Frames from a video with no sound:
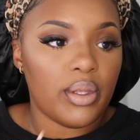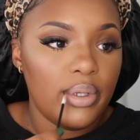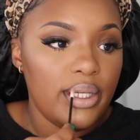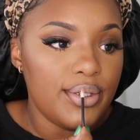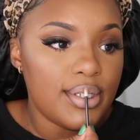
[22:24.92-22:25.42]

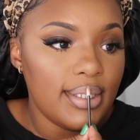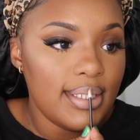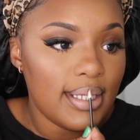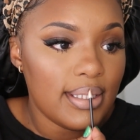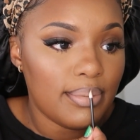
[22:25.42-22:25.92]
we
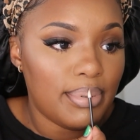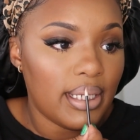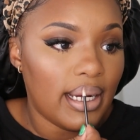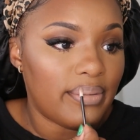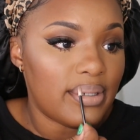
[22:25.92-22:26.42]
usually tend to
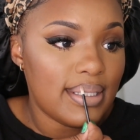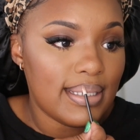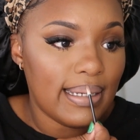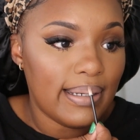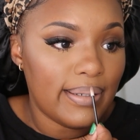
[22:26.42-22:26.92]
put
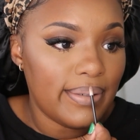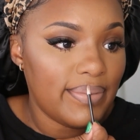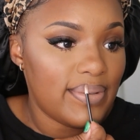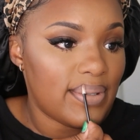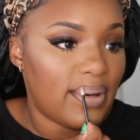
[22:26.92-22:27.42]

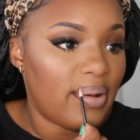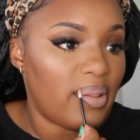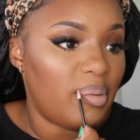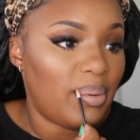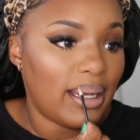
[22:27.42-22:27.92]
ourselves
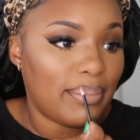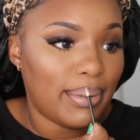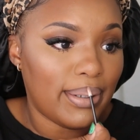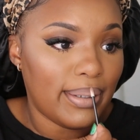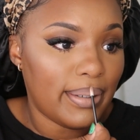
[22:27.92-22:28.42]
on the back
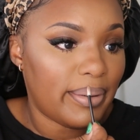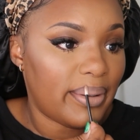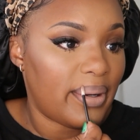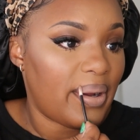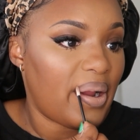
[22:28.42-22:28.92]
burner.